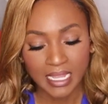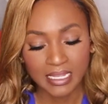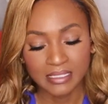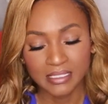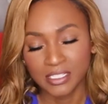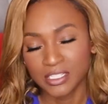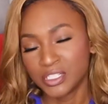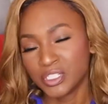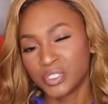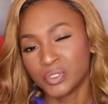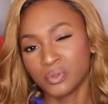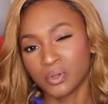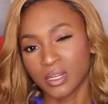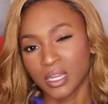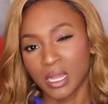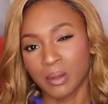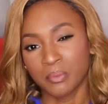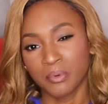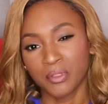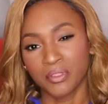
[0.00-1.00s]
did do a
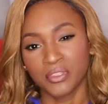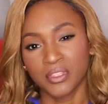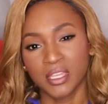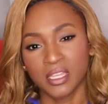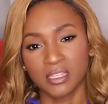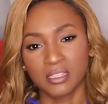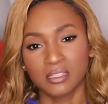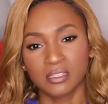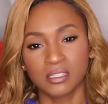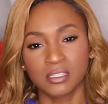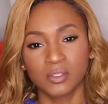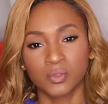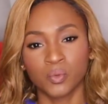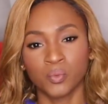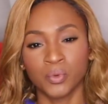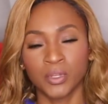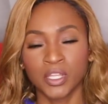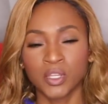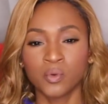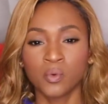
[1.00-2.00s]
couple things
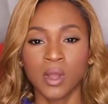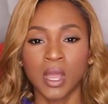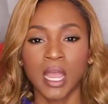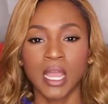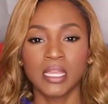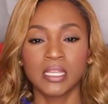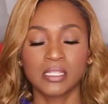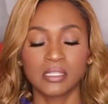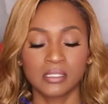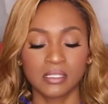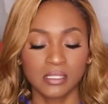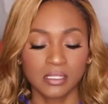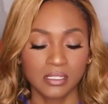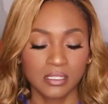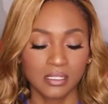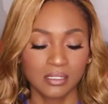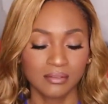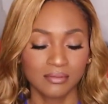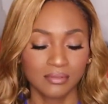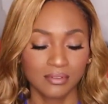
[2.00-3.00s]
wig-wise
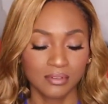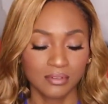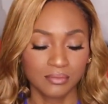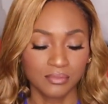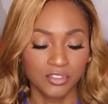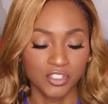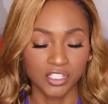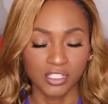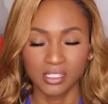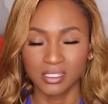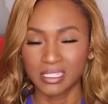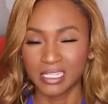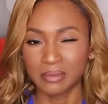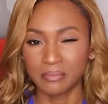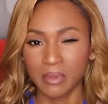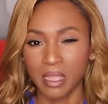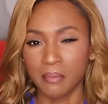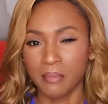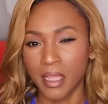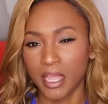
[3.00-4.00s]
just to
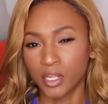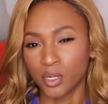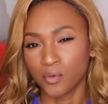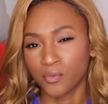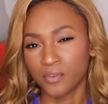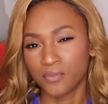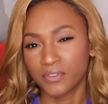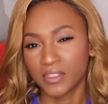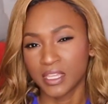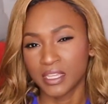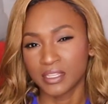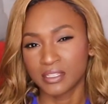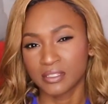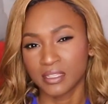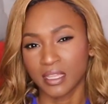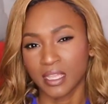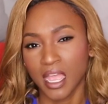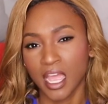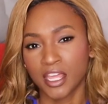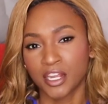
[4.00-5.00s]
take my mind off of things.
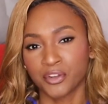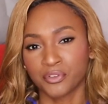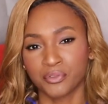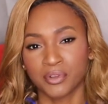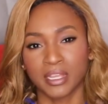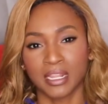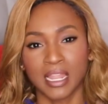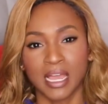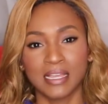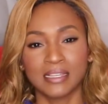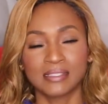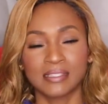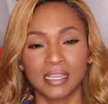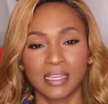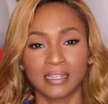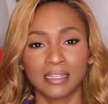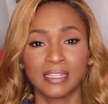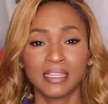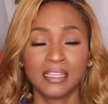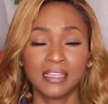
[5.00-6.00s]
I kind of realized
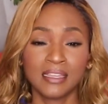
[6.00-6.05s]
that